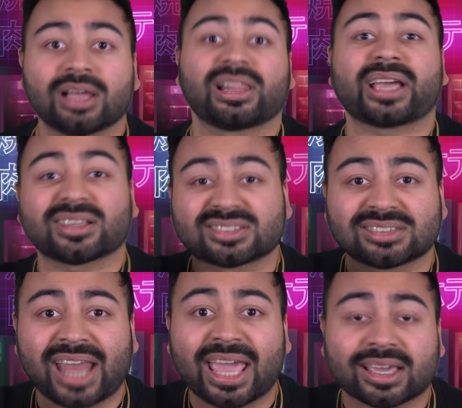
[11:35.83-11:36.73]
like a
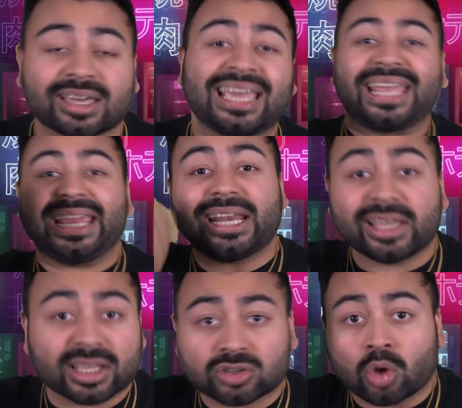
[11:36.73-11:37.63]
snake
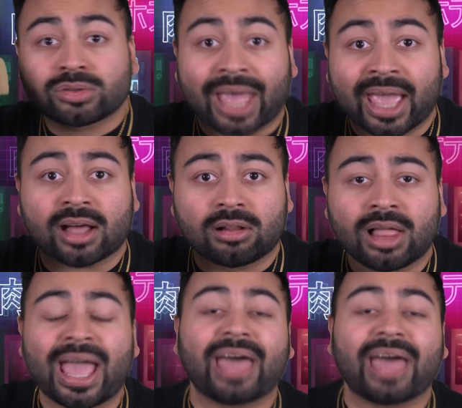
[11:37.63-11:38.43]
eating its own tail